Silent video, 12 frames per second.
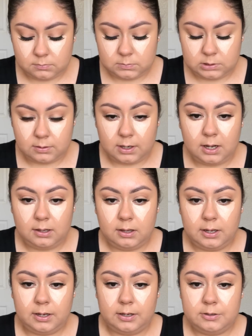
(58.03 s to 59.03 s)
So I
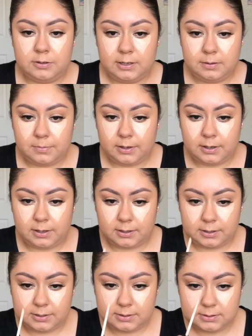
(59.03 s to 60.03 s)
highlight underneath my
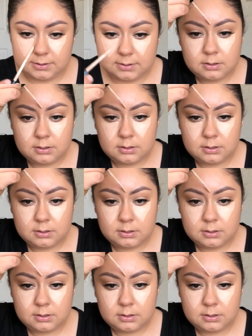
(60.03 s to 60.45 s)
eyes,